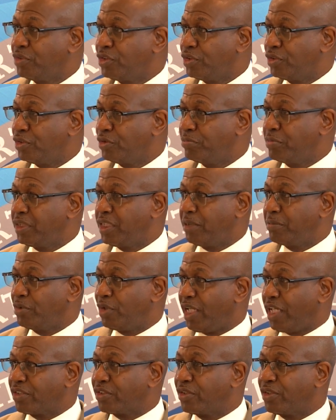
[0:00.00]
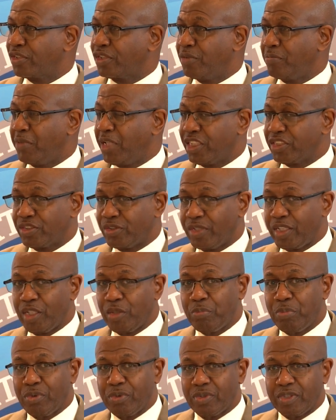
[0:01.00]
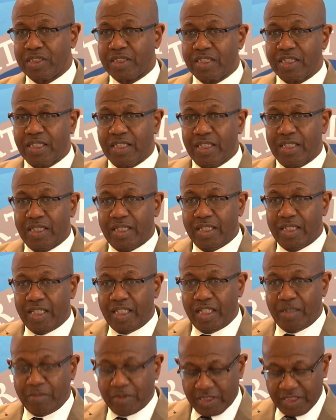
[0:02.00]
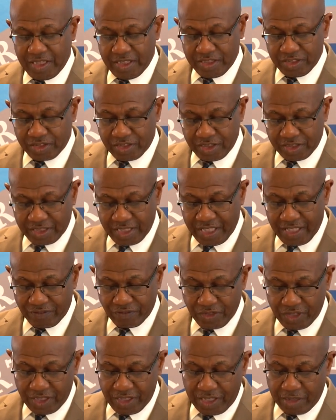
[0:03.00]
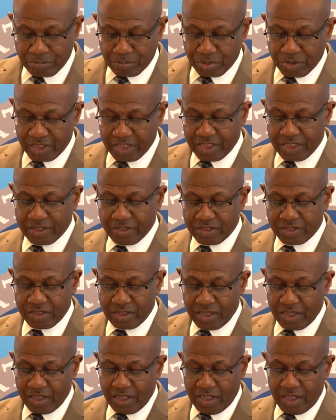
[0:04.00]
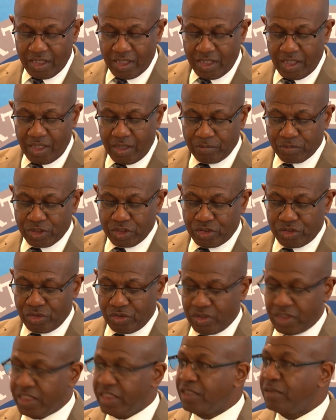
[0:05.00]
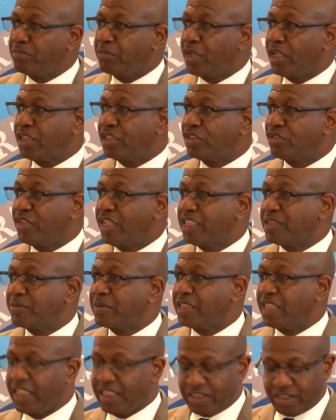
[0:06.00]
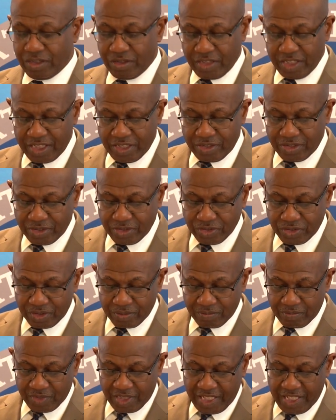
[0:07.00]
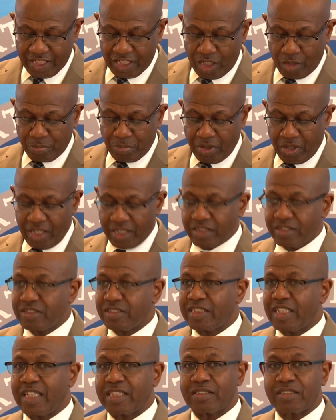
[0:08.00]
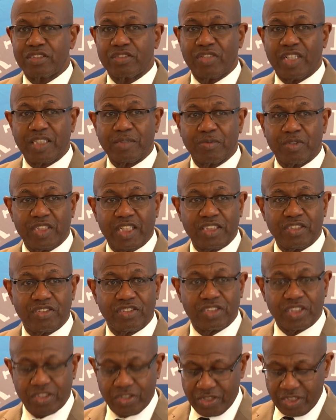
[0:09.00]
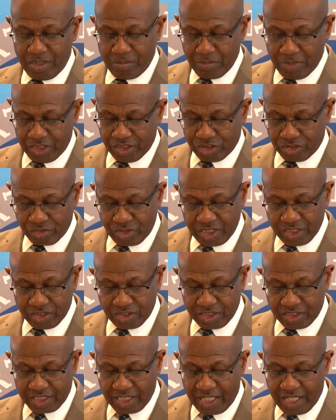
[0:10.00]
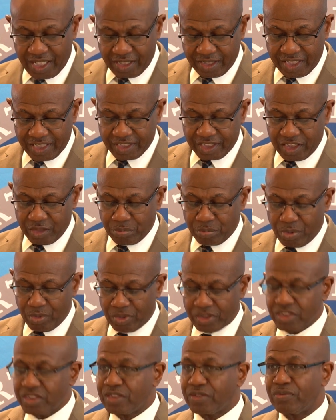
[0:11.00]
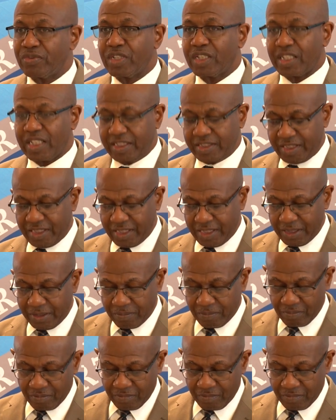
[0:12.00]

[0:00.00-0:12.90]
to BWI Thurgood Marshall Airport. Again, it's good to have you here. I'm pleased to join Maryland transportation leaders and our partners at the Transportation Security Administration to highlight the importance of Real ID